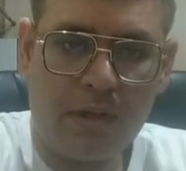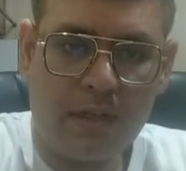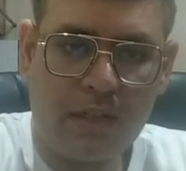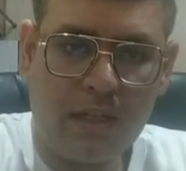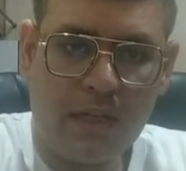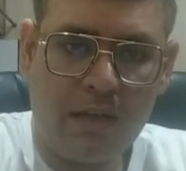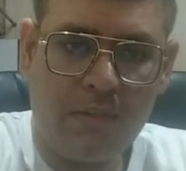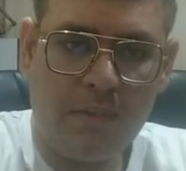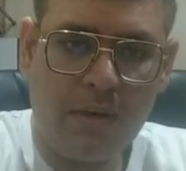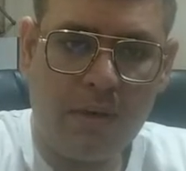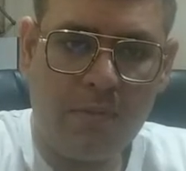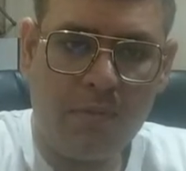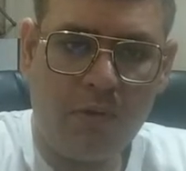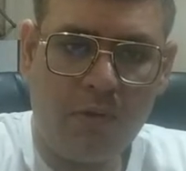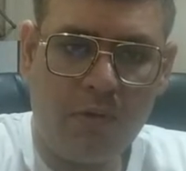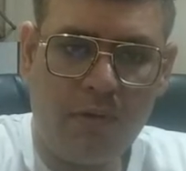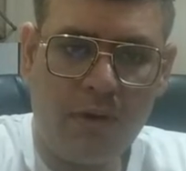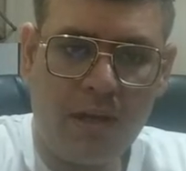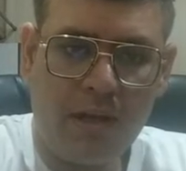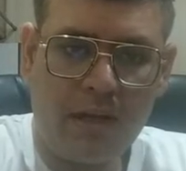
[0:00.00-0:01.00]
King may
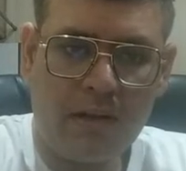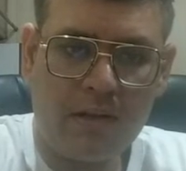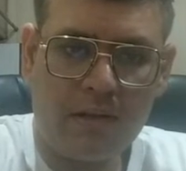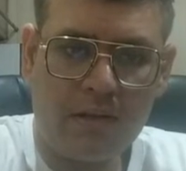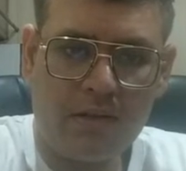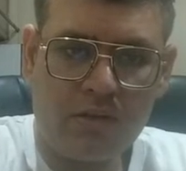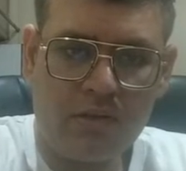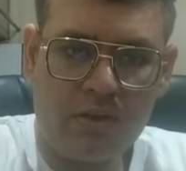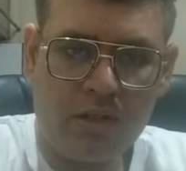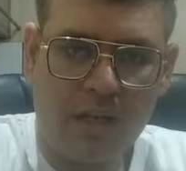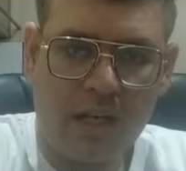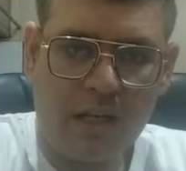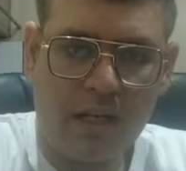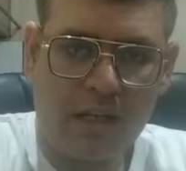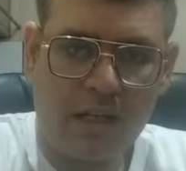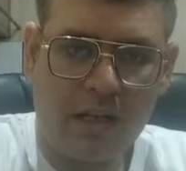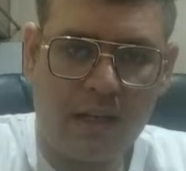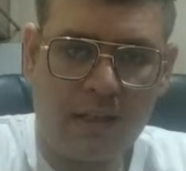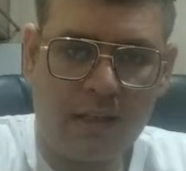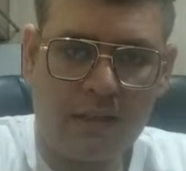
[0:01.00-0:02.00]
move here. Check
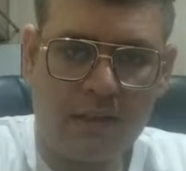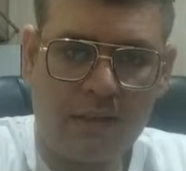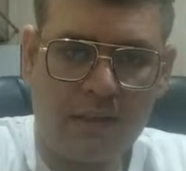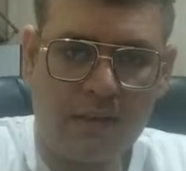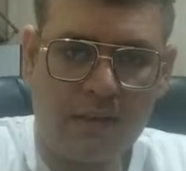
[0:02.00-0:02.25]
like this.